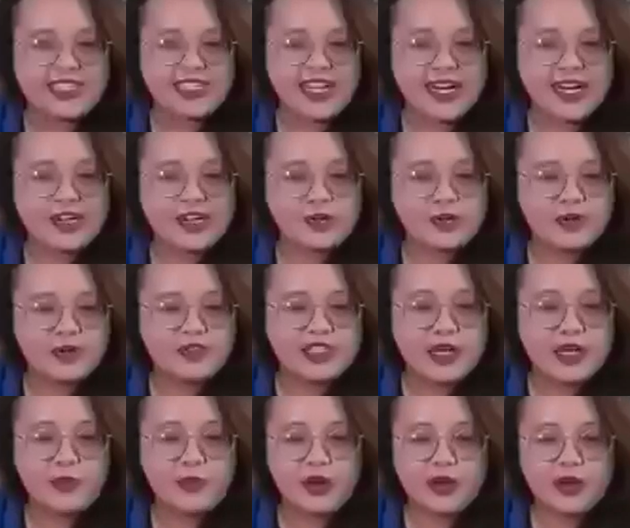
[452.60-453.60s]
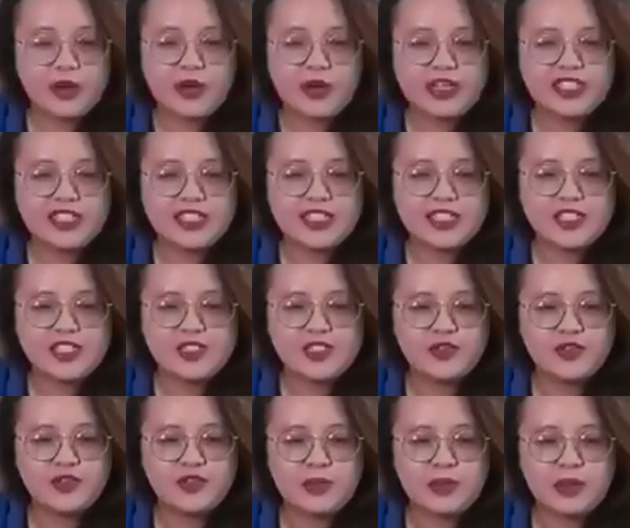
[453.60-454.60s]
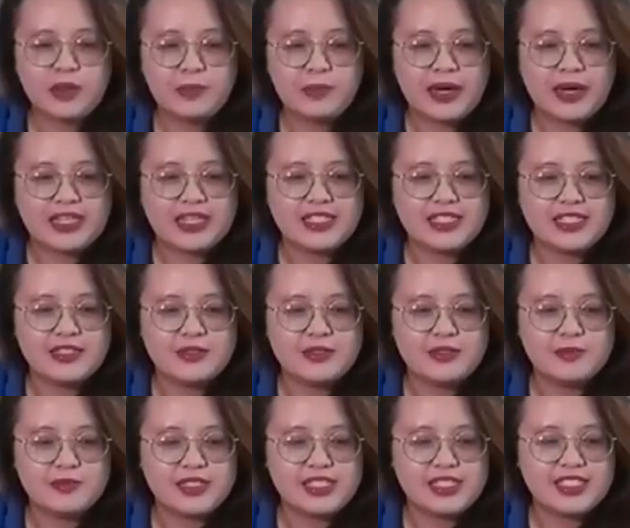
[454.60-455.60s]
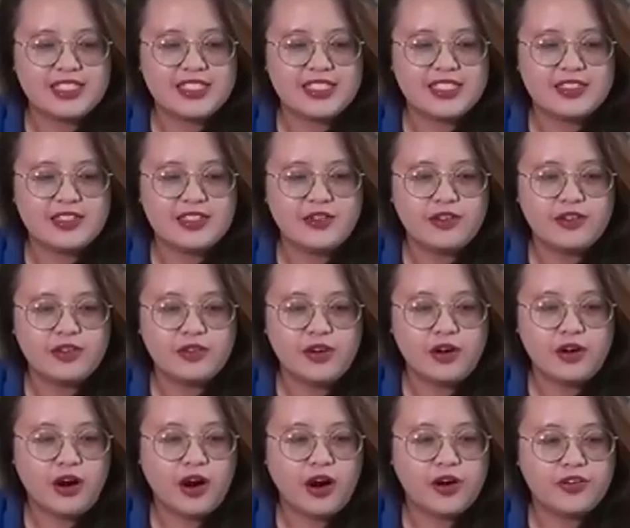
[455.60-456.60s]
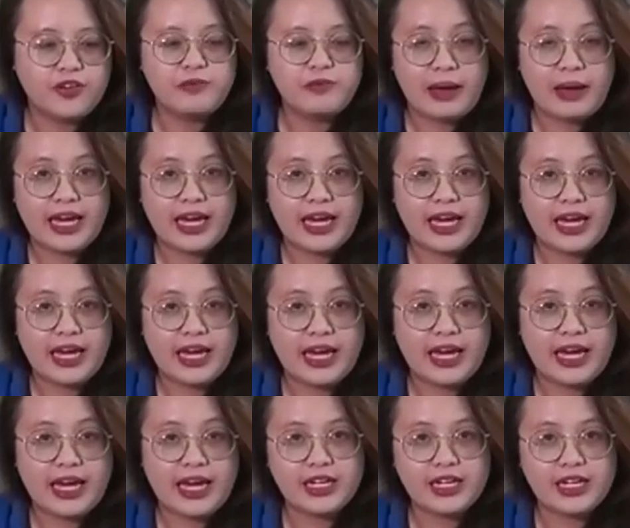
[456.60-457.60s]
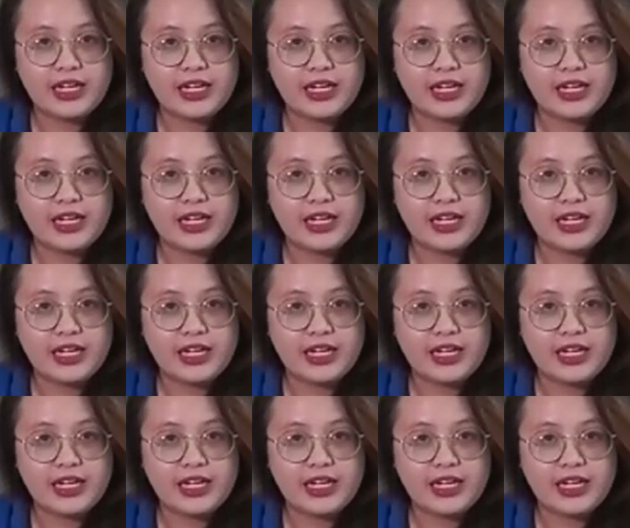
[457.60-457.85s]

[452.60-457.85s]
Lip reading: can start with some of the questions from the participants of MyHackathon.